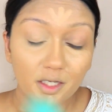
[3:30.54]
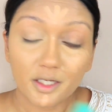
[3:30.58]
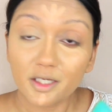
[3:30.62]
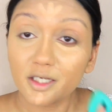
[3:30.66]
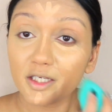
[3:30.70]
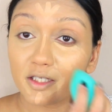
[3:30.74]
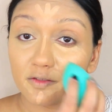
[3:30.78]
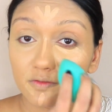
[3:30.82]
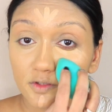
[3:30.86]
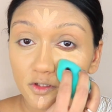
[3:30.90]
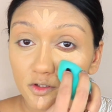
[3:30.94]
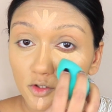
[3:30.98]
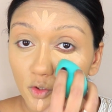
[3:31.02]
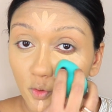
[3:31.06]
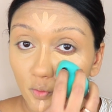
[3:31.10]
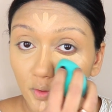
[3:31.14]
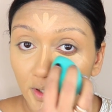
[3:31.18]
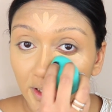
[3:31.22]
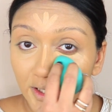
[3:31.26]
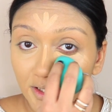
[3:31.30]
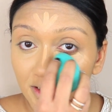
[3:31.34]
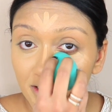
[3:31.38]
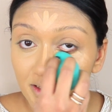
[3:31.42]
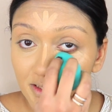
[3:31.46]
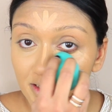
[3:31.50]
Even though
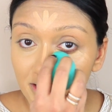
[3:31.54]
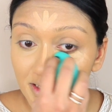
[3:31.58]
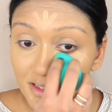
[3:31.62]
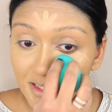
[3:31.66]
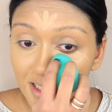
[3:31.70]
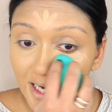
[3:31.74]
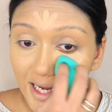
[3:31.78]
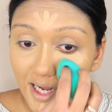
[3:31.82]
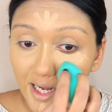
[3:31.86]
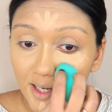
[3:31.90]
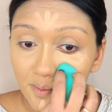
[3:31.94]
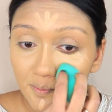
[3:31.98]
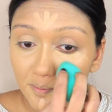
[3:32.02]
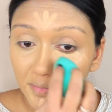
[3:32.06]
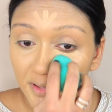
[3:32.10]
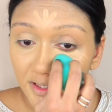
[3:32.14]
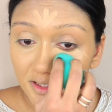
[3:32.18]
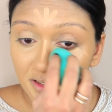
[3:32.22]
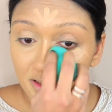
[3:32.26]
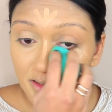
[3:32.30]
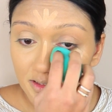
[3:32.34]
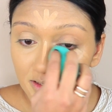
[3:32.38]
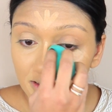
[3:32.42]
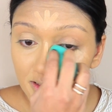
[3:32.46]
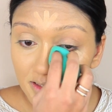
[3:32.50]
it is damp,
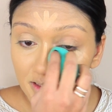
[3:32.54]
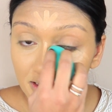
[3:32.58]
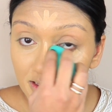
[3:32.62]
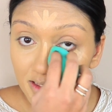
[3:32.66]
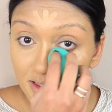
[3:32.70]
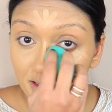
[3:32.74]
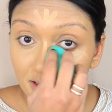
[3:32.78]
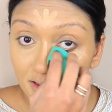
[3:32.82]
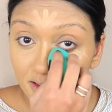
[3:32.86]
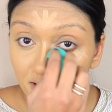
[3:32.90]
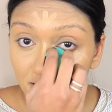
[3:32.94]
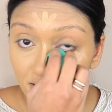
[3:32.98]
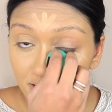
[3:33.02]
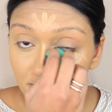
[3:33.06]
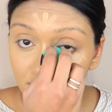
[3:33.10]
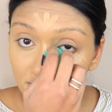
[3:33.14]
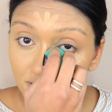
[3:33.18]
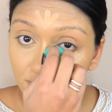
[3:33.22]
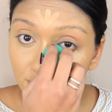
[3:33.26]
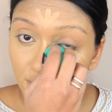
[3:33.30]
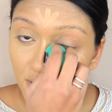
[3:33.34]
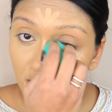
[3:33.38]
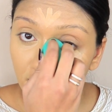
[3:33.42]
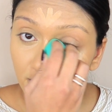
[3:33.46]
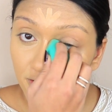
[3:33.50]
it is still a
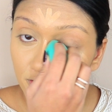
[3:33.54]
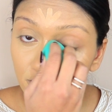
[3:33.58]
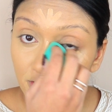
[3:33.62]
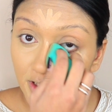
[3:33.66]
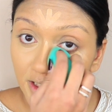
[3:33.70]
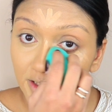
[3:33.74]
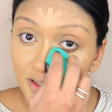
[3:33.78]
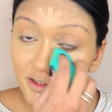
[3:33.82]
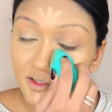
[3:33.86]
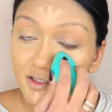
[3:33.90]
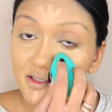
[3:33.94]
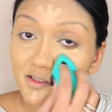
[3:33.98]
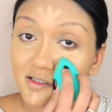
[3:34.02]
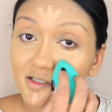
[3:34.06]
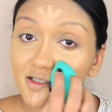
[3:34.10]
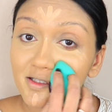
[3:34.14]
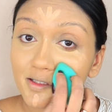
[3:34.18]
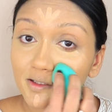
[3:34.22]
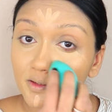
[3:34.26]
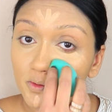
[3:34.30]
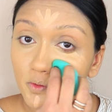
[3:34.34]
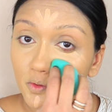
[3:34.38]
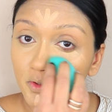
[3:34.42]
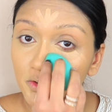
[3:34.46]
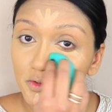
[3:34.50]
sponge and it is
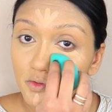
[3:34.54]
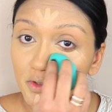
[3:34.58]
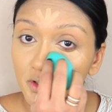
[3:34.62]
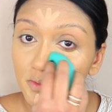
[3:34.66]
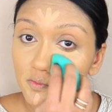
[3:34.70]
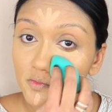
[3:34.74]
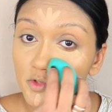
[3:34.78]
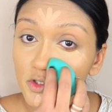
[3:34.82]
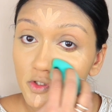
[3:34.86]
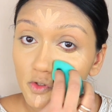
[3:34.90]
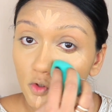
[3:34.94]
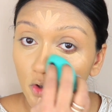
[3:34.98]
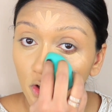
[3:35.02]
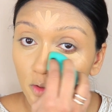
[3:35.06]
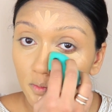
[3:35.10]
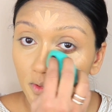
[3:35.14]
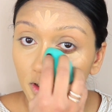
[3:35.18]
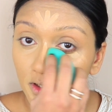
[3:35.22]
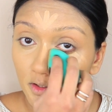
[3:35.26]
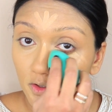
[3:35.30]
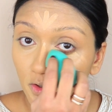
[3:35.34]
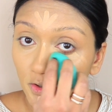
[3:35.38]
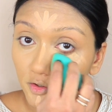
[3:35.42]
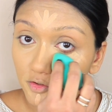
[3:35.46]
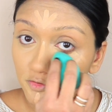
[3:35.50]
still going to absorb
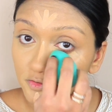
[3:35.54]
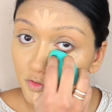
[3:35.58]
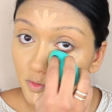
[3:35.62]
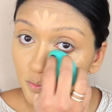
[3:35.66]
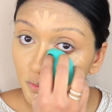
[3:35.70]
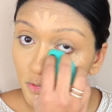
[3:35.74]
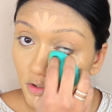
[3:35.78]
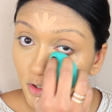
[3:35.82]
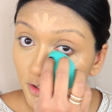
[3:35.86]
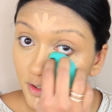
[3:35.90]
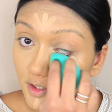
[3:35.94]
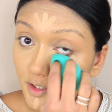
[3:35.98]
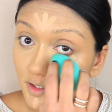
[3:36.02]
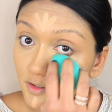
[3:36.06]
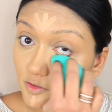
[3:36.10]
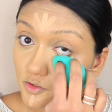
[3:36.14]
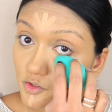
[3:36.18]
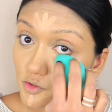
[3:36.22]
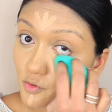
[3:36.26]
a lot of the product.